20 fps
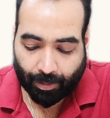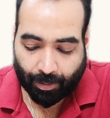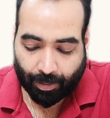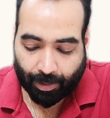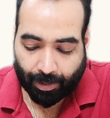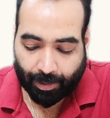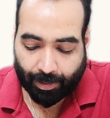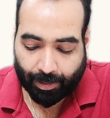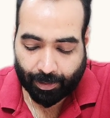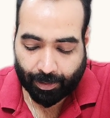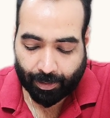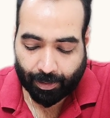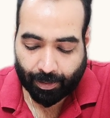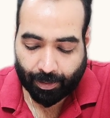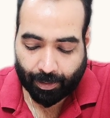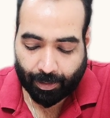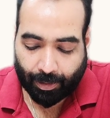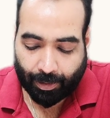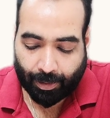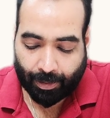Right?
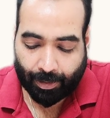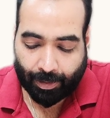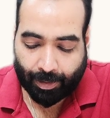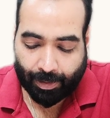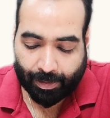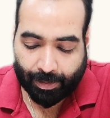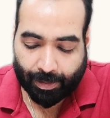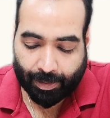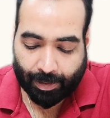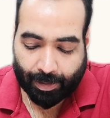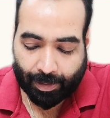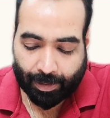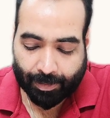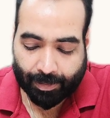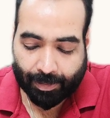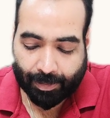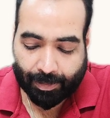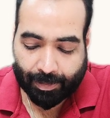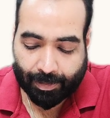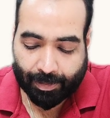In these current
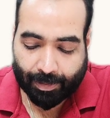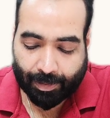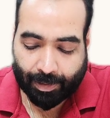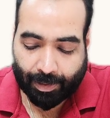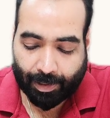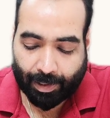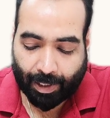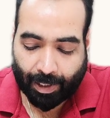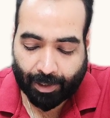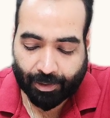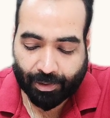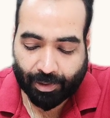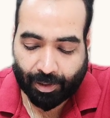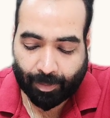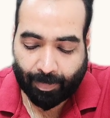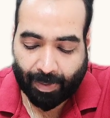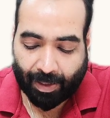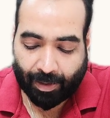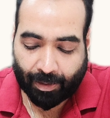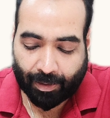assets, cash
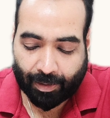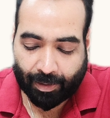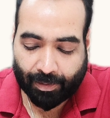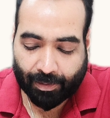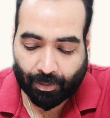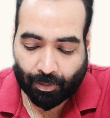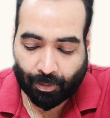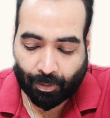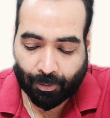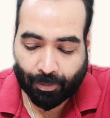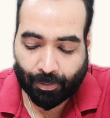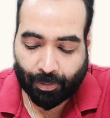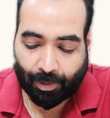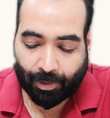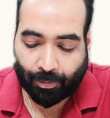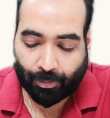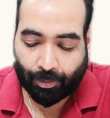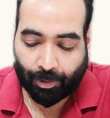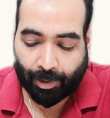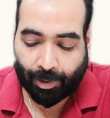and bank is also
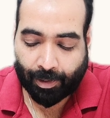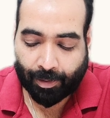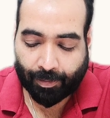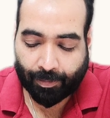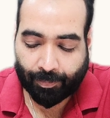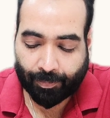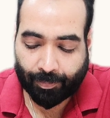included.